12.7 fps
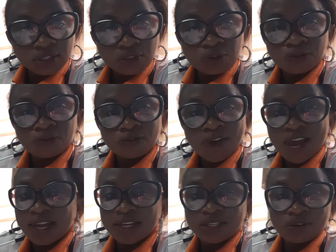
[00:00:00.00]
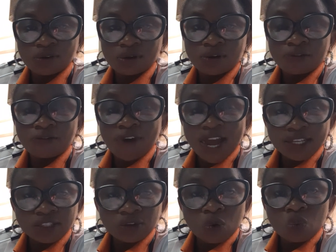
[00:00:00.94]
to fight
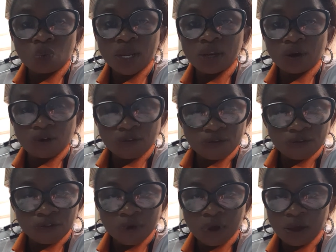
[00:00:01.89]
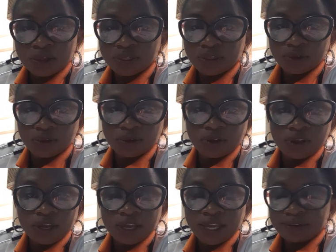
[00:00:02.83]
or ward off the
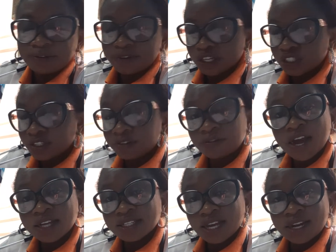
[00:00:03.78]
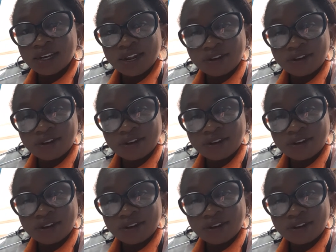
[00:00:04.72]
infection. In fact, there are